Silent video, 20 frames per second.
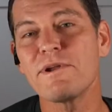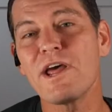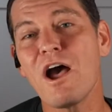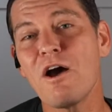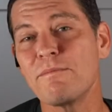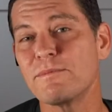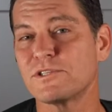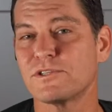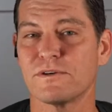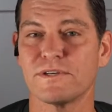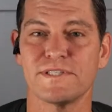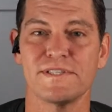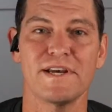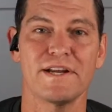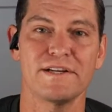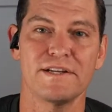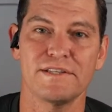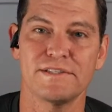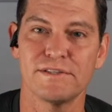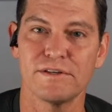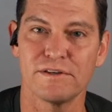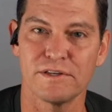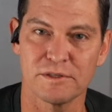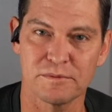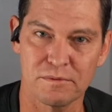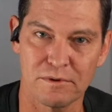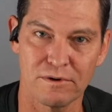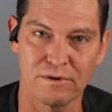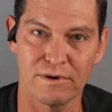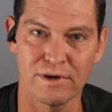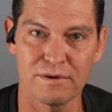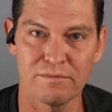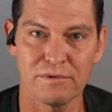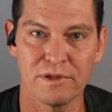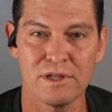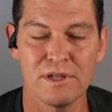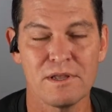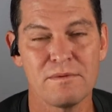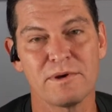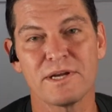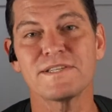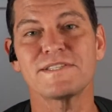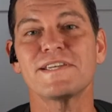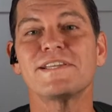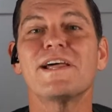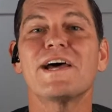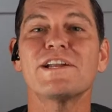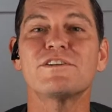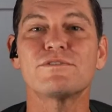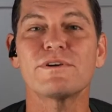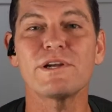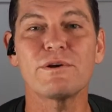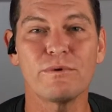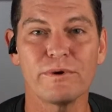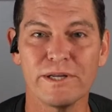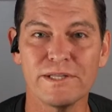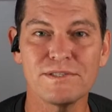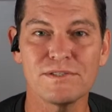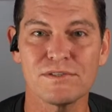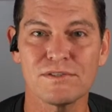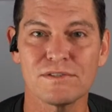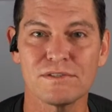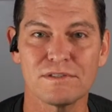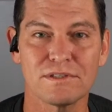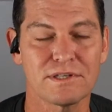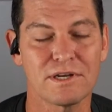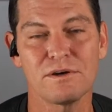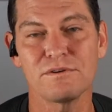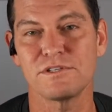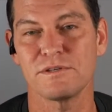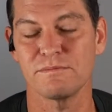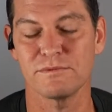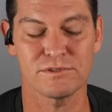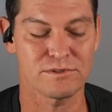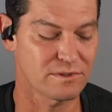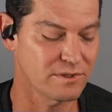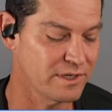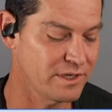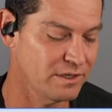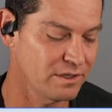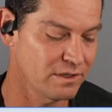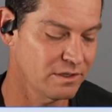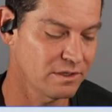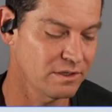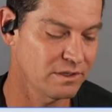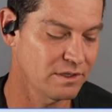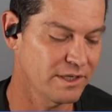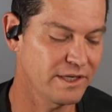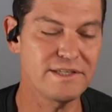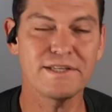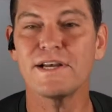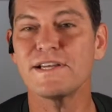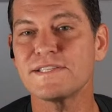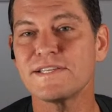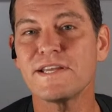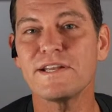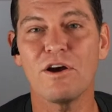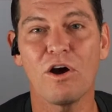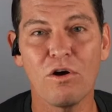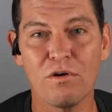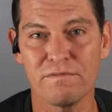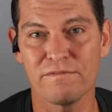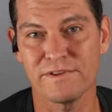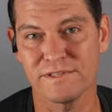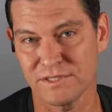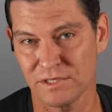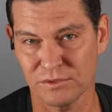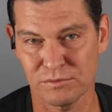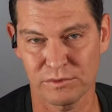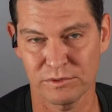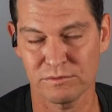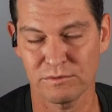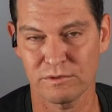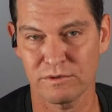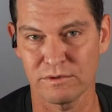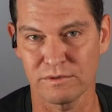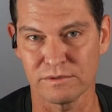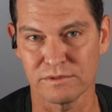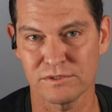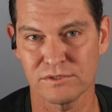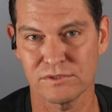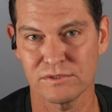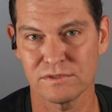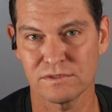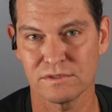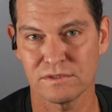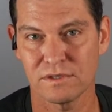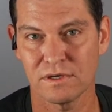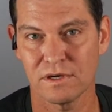No, Missouri's not an unserious program. Because Eli Drinkwitz, the coach at Missouri, he does in-home visits with recruits.